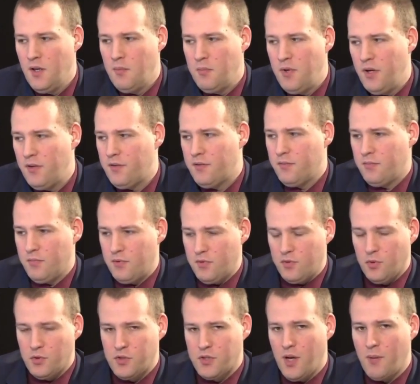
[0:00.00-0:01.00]
but
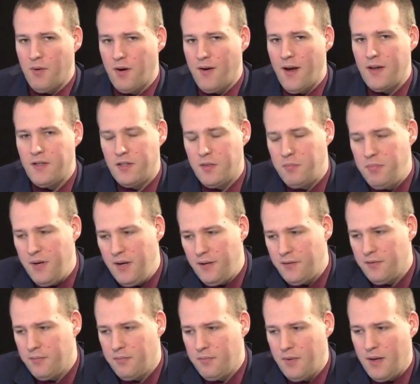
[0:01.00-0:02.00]
to summarize a
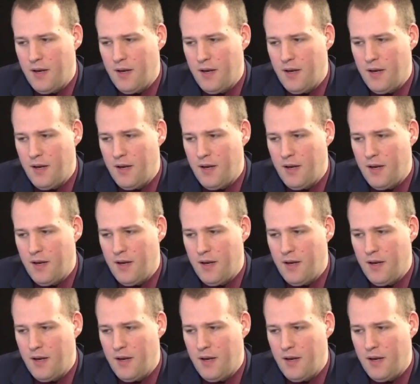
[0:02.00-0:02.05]
bit,